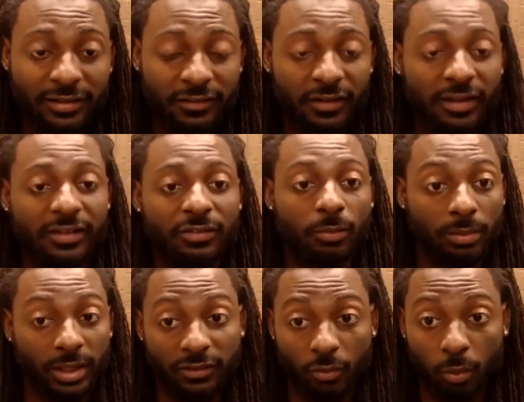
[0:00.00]
until it's
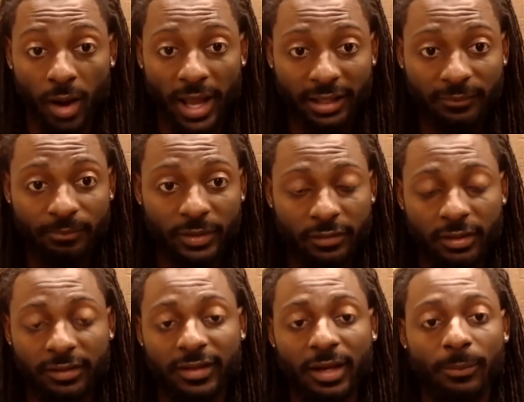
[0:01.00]
right, until
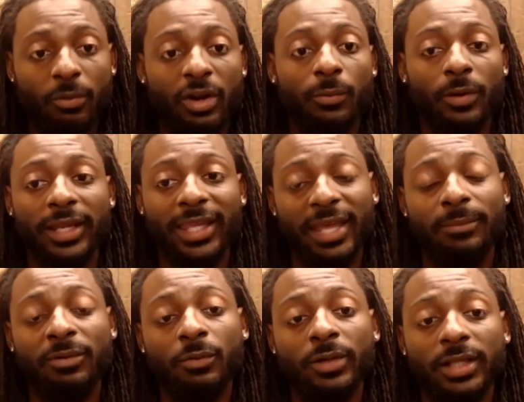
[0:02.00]
it's at a point where it can be
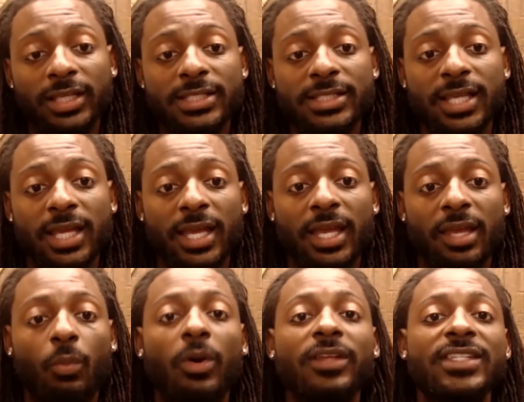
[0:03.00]
released. And
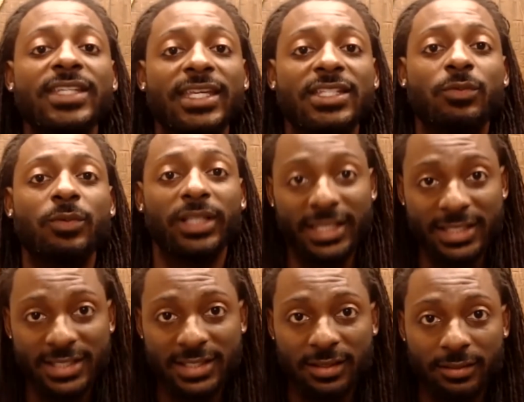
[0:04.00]
once it gets released,